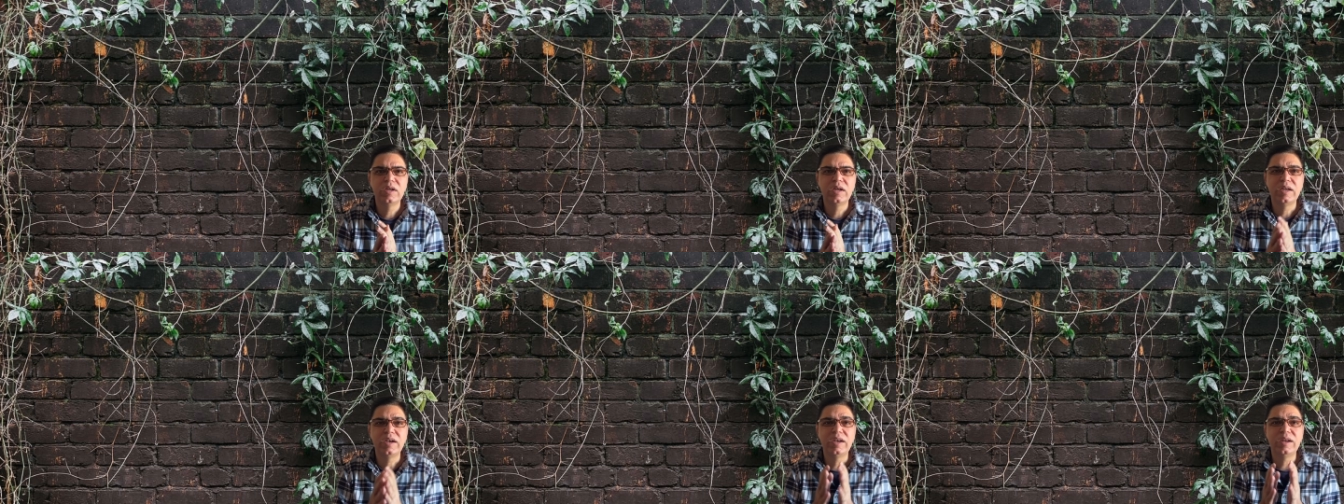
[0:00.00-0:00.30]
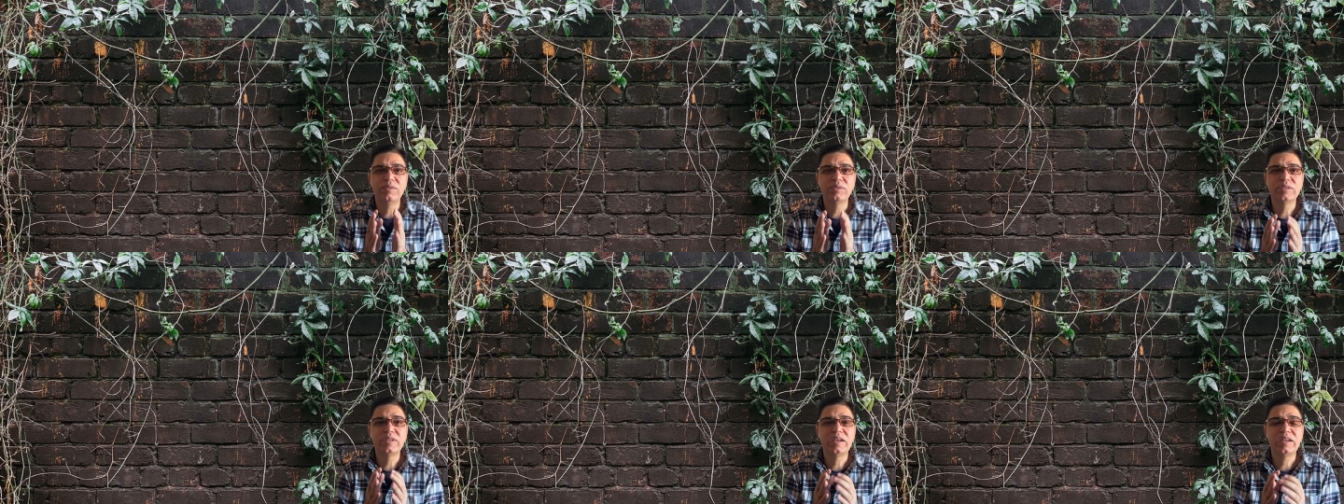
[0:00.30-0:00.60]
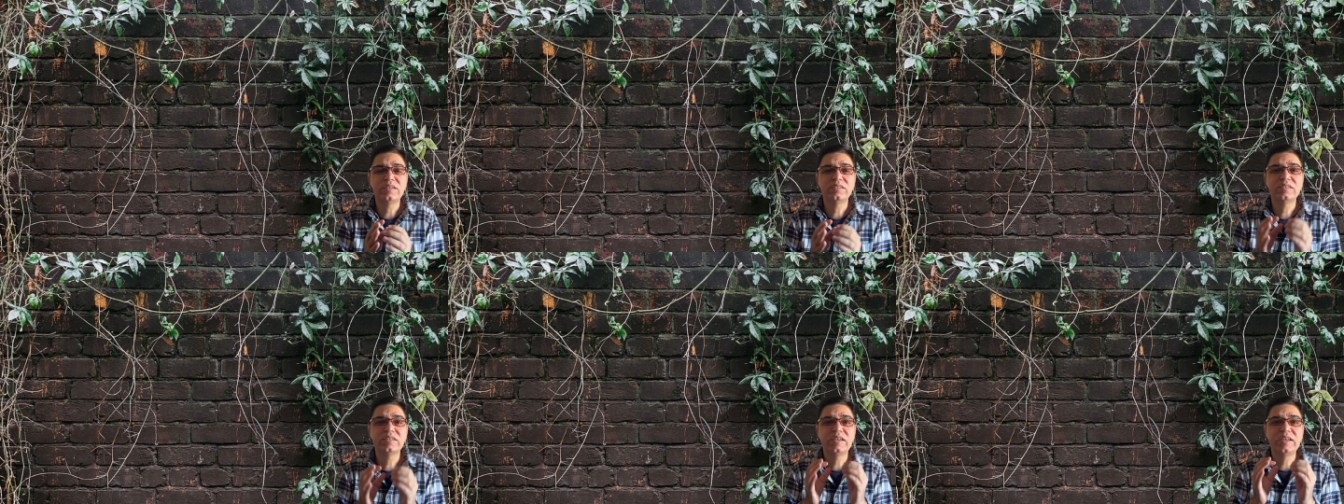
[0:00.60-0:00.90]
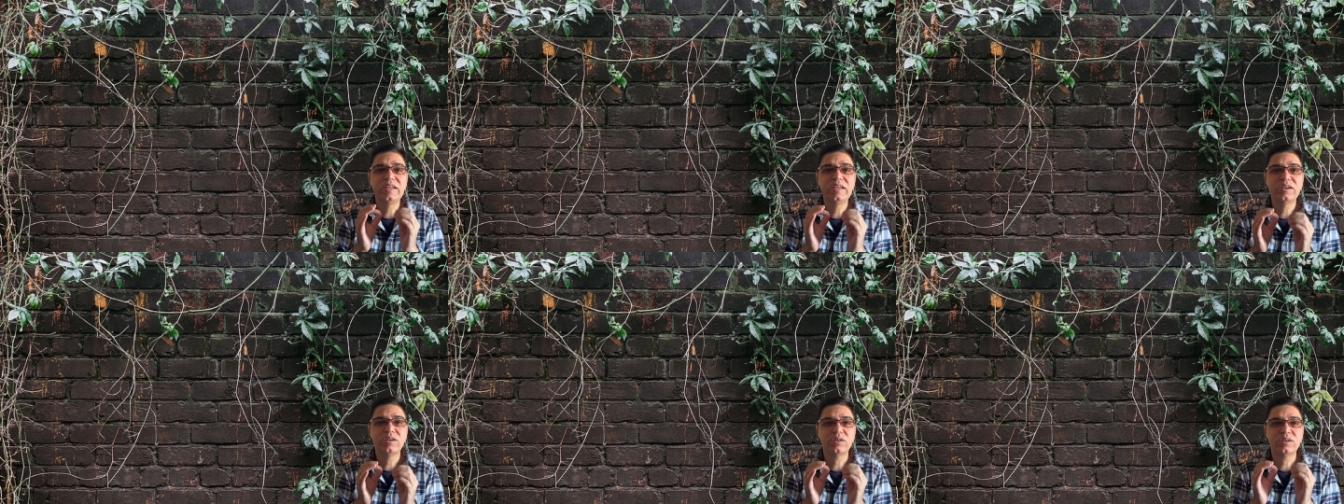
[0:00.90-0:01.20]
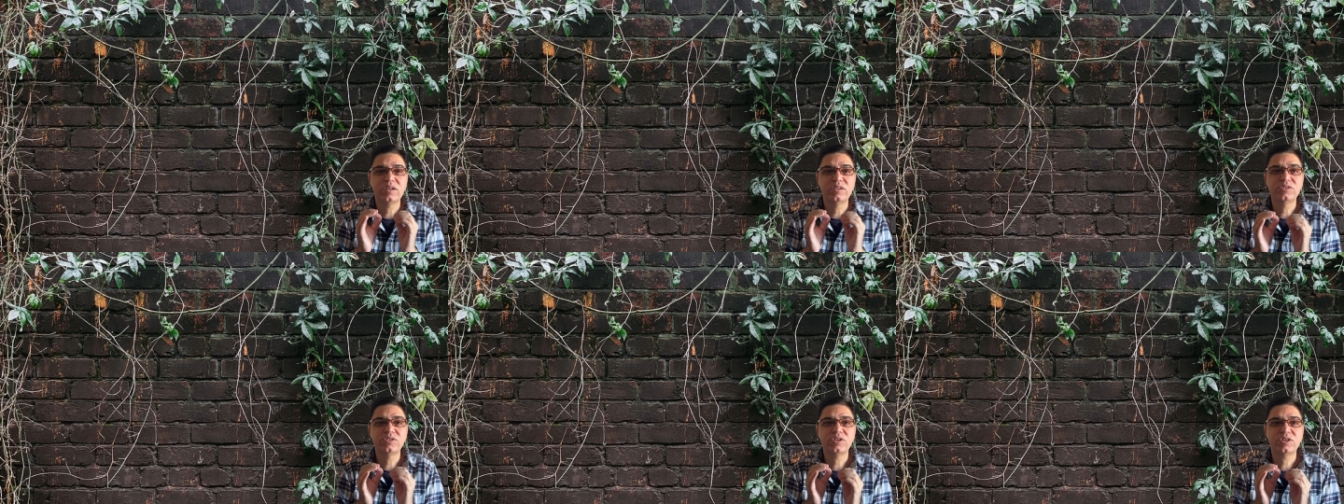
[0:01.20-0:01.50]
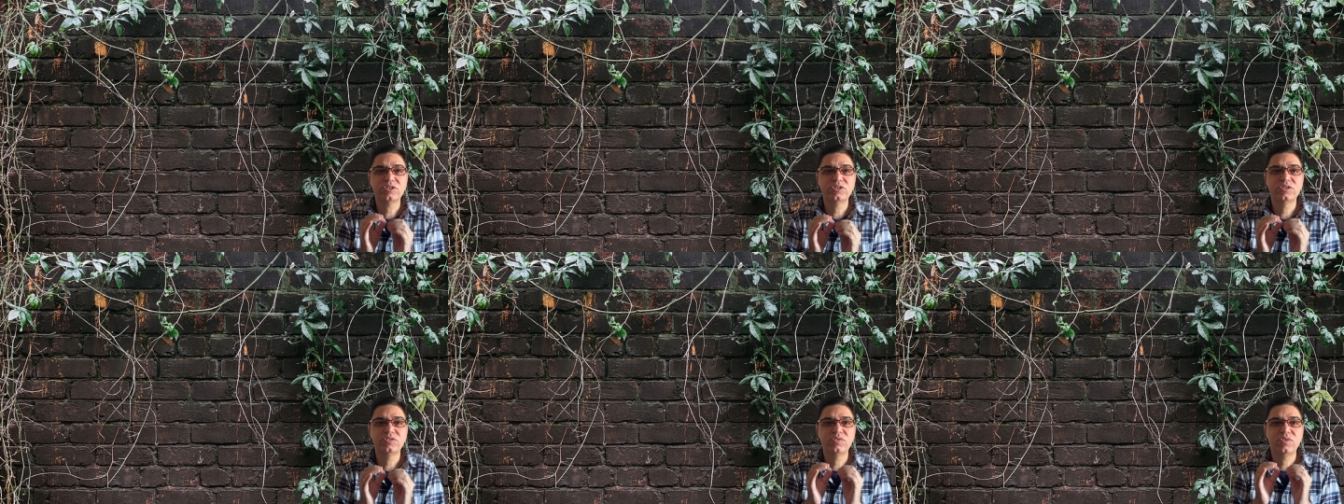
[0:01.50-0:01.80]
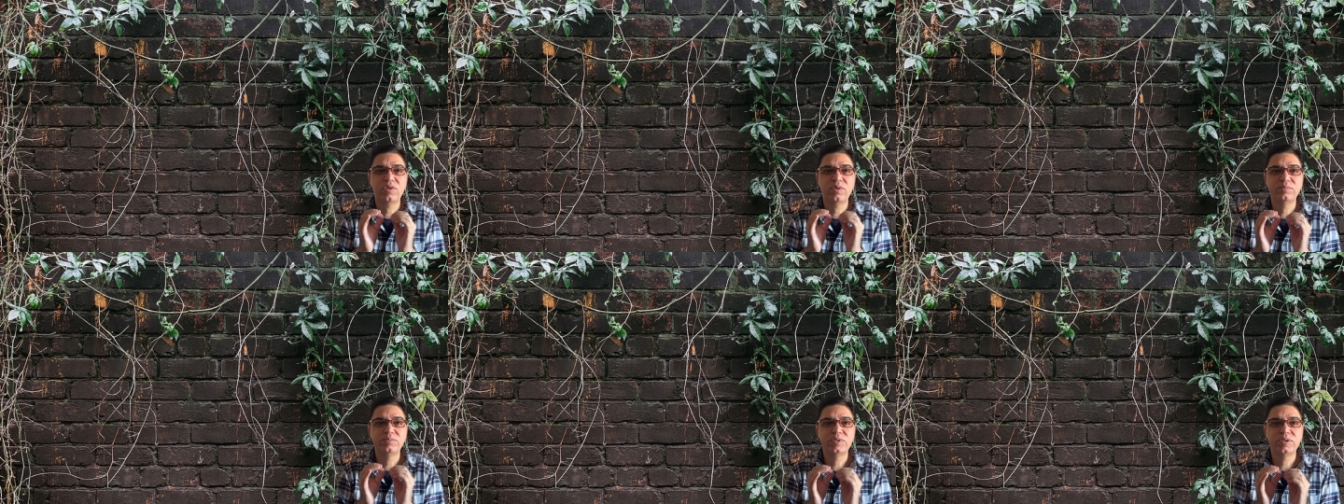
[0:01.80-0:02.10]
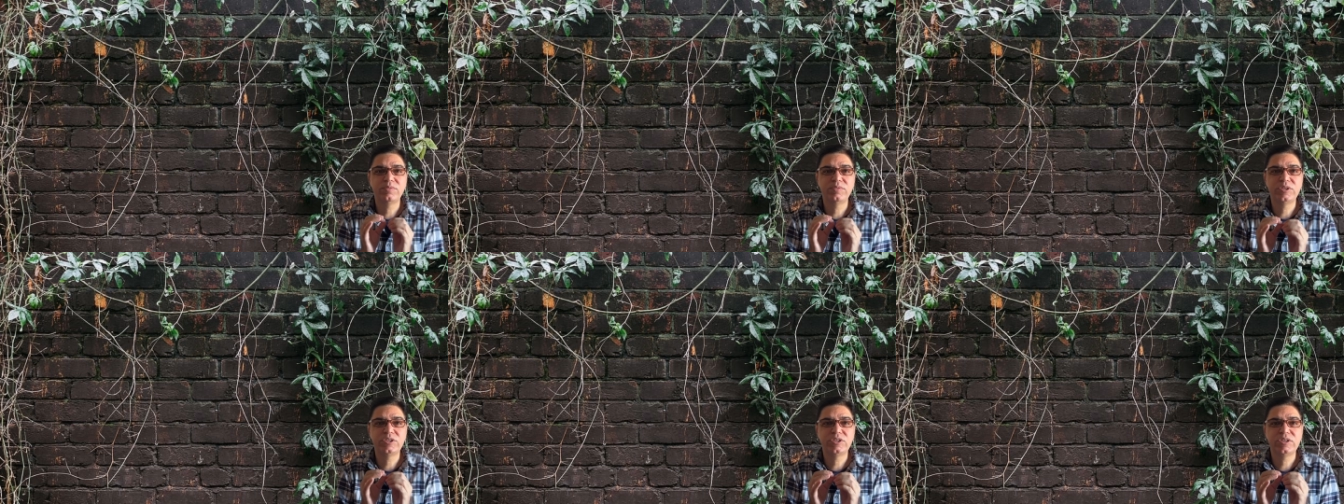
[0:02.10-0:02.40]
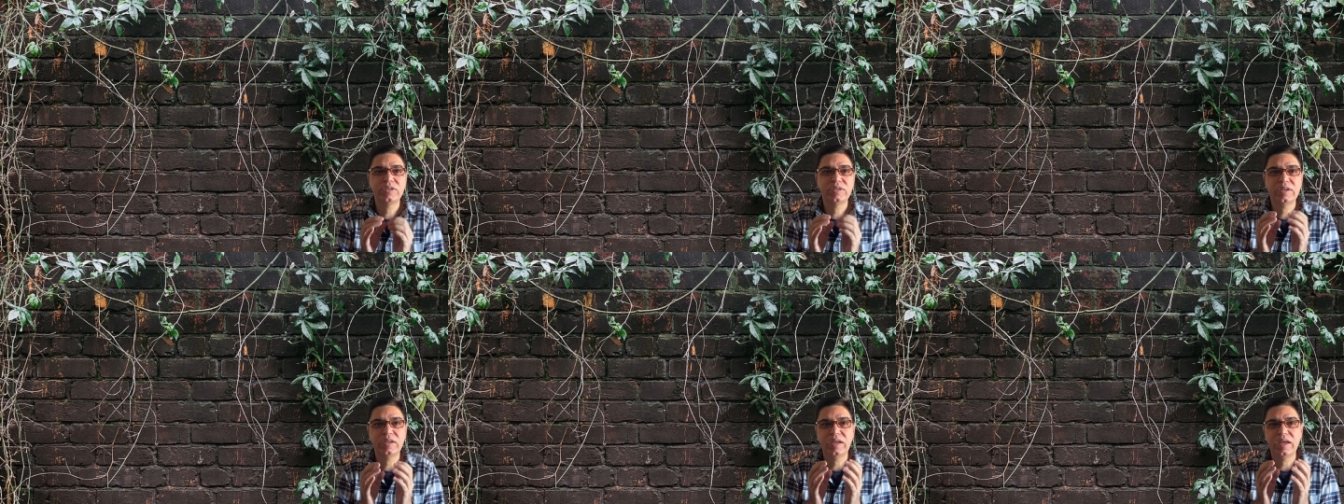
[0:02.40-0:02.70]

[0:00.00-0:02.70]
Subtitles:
Nevertheless, clear constructions for observation